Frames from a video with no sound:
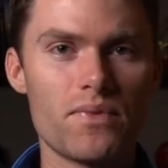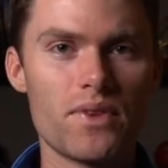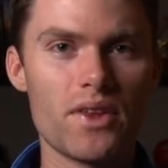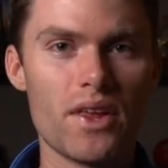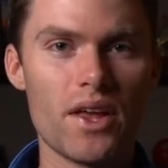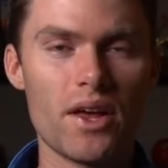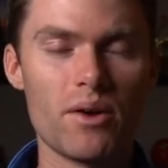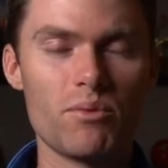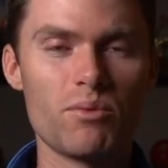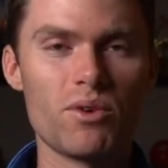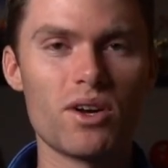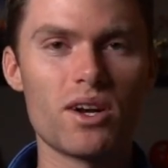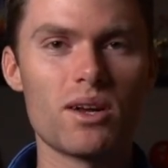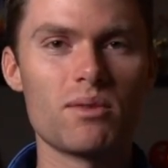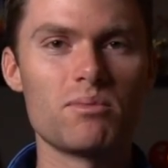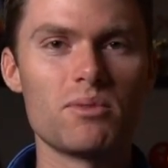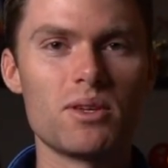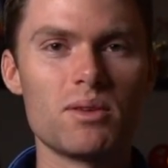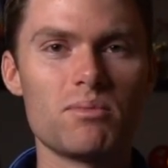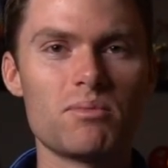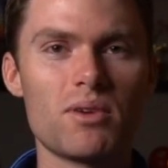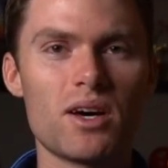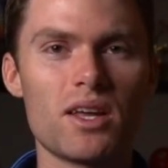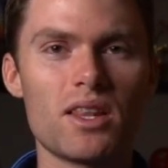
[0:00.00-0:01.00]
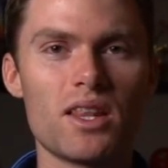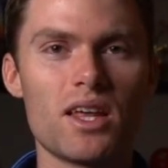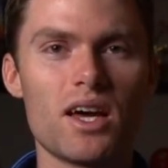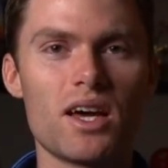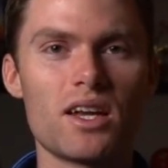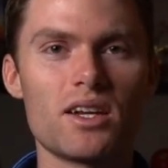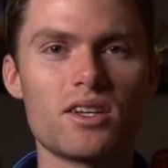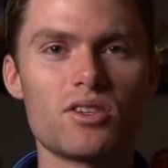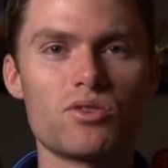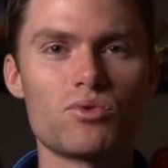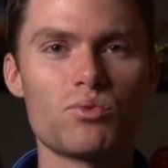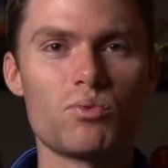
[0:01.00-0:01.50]
And what I mean by
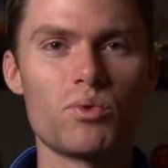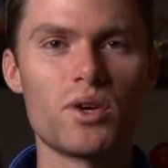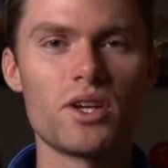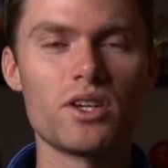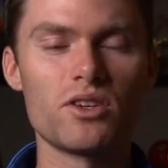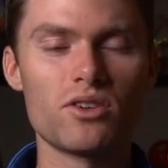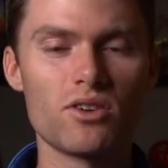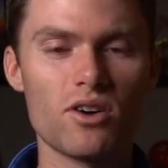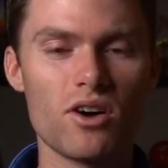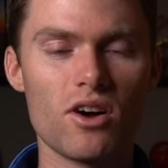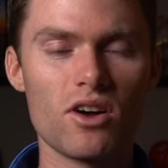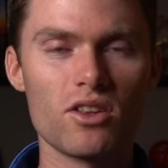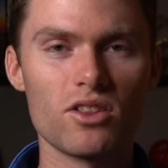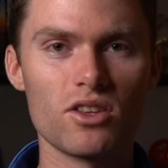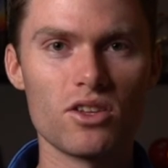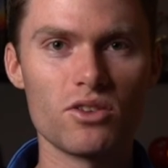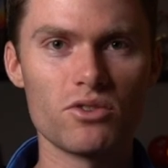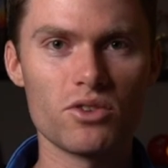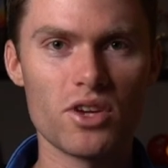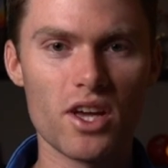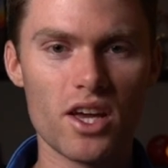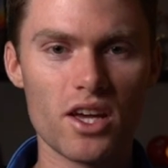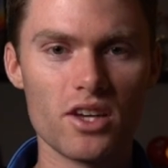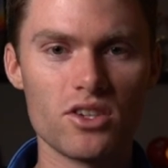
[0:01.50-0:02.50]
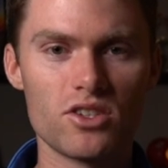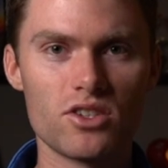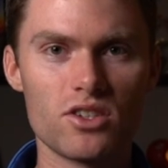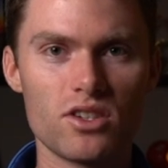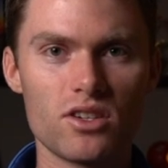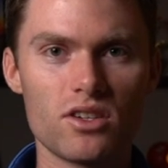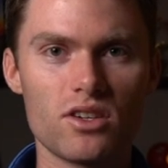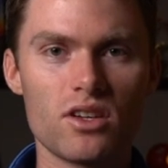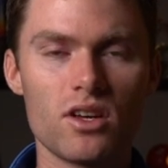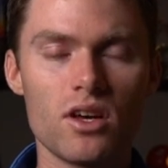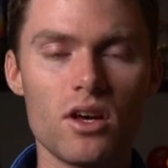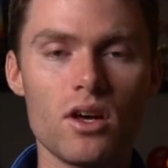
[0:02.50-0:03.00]
that is when you're on
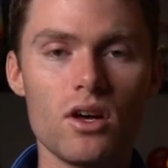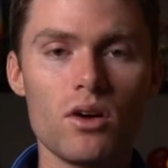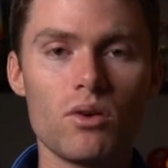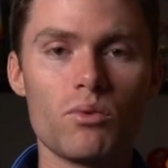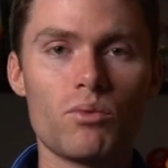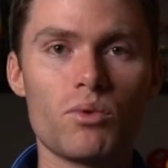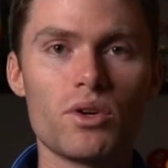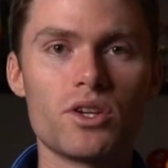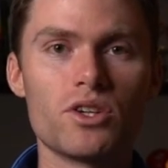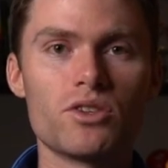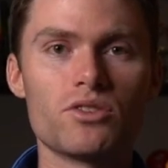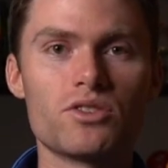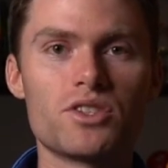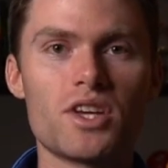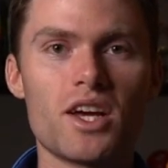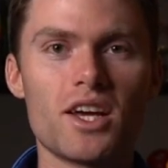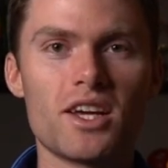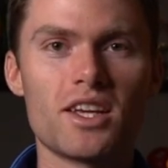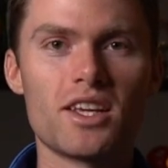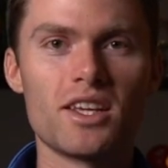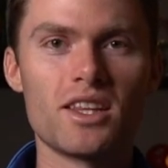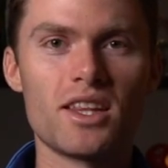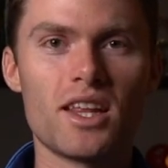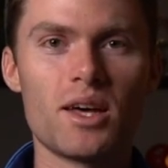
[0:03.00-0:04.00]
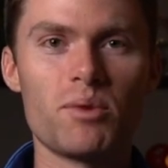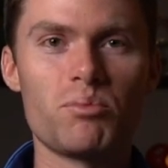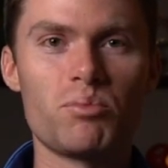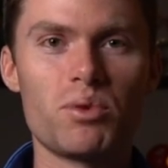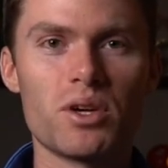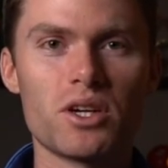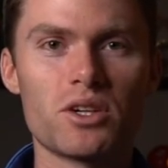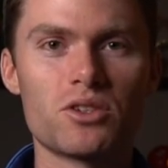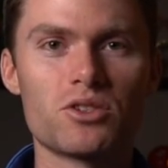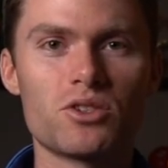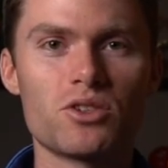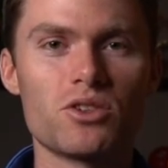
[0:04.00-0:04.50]
location, when you're taking that
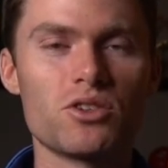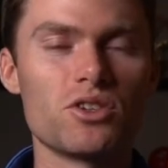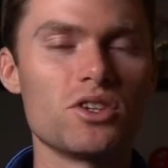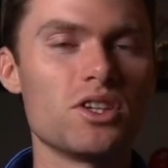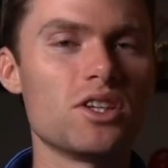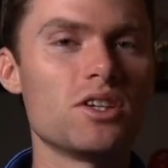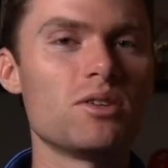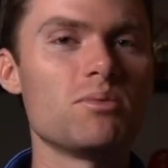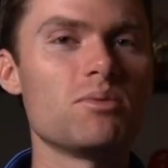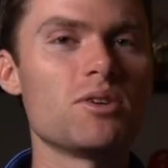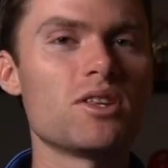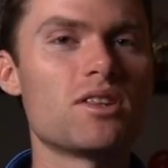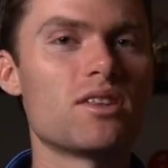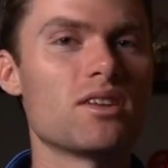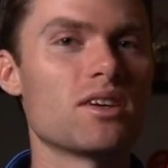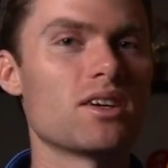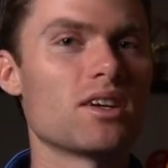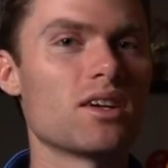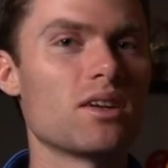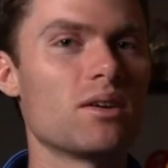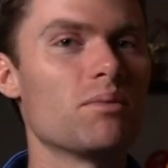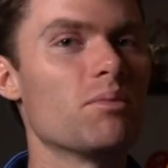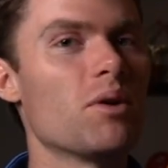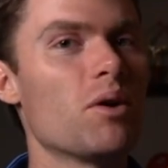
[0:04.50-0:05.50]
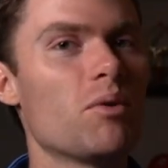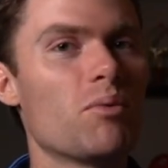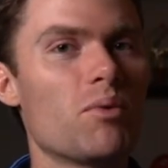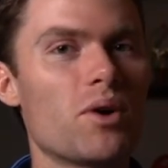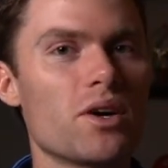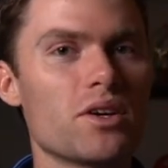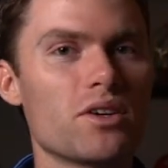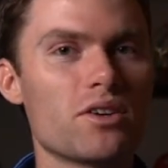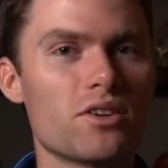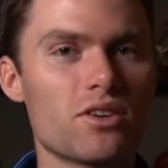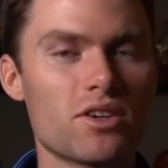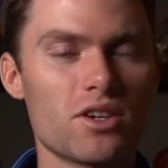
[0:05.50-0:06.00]
picture, you need to be thinking about
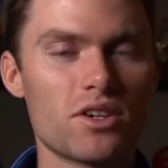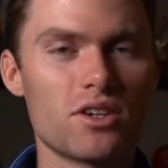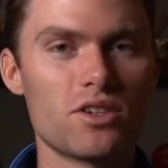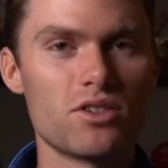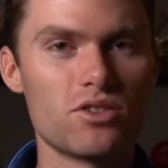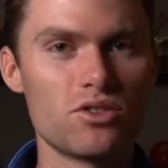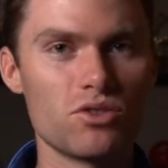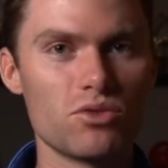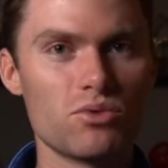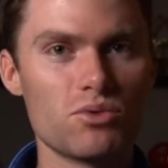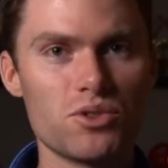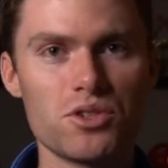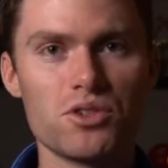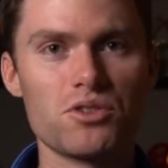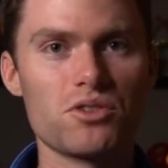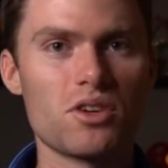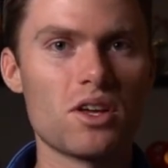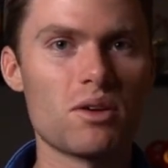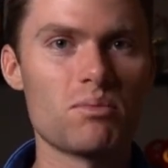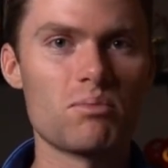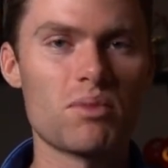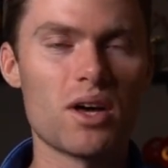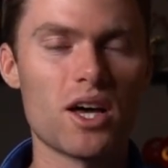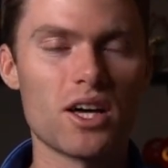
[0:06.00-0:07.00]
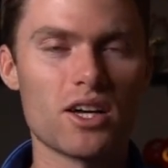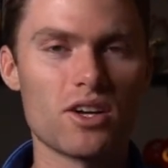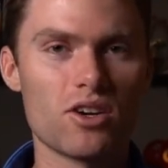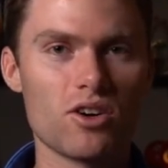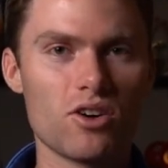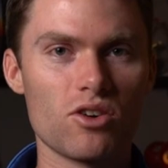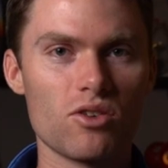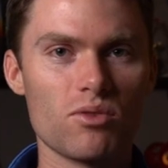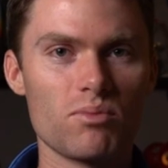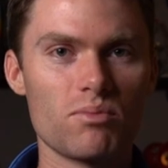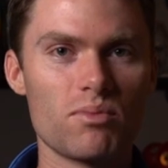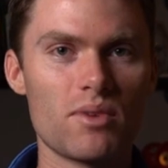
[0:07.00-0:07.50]
what you're gonna do when you get back
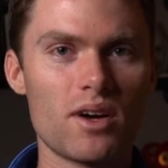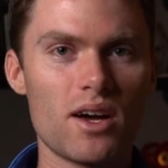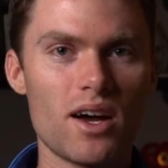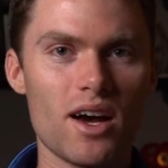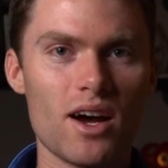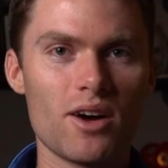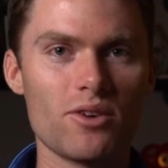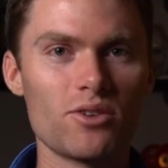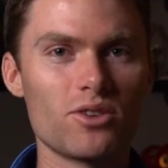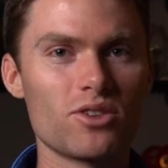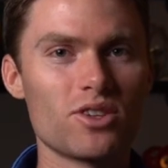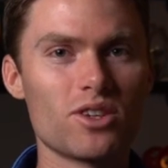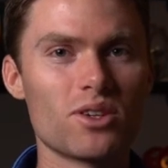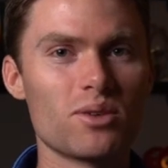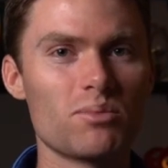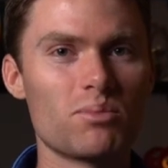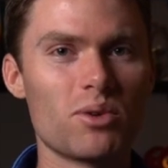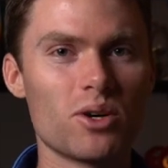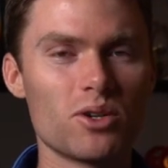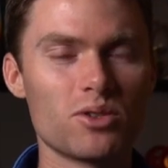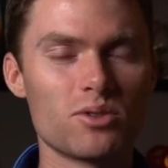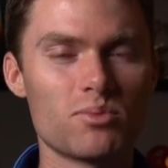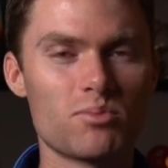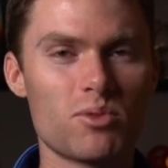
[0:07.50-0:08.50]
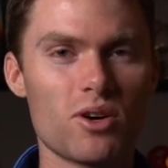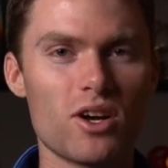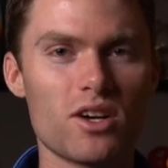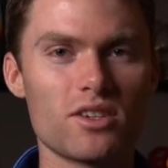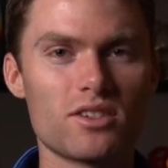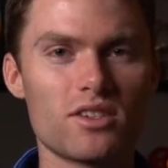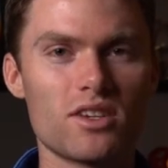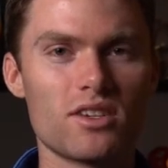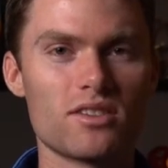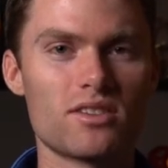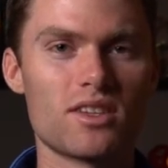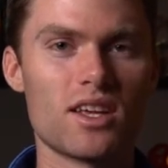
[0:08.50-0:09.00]
home. How are you gonna
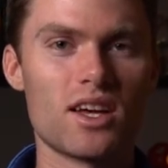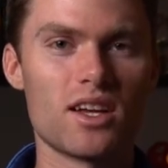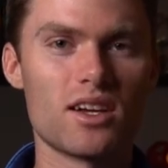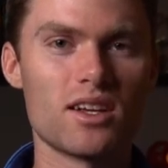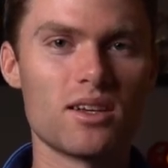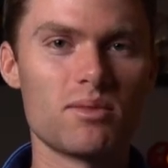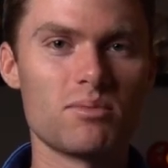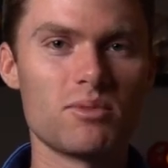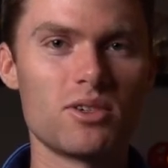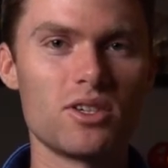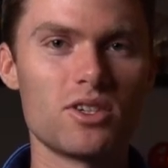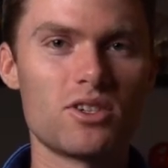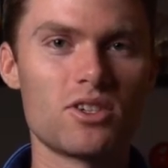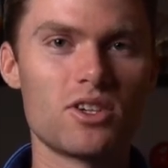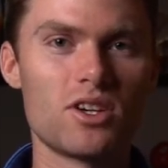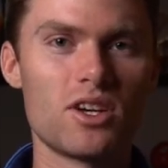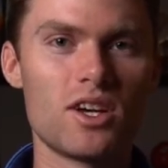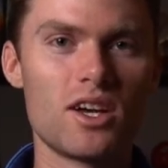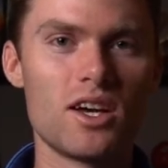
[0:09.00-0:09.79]
post-process that image?